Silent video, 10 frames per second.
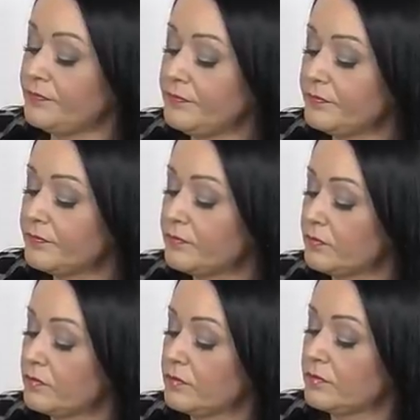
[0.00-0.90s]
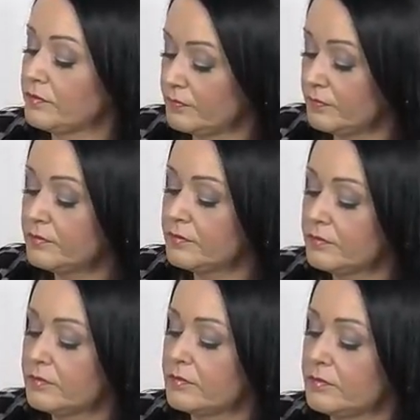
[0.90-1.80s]

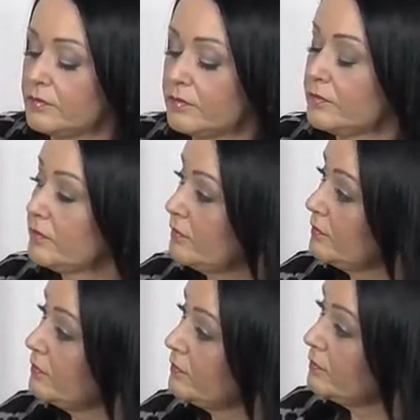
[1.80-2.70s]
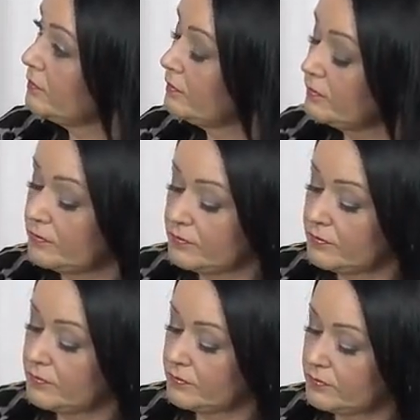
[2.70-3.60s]

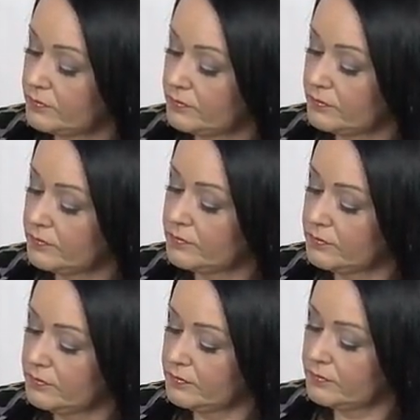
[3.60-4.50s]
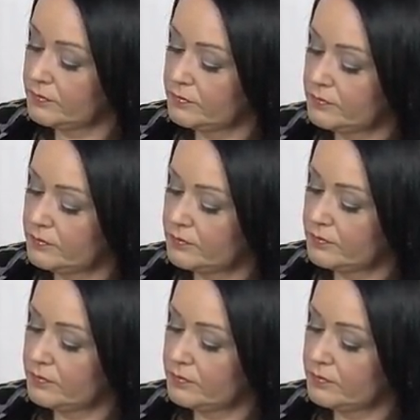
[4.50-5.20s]
[no speech]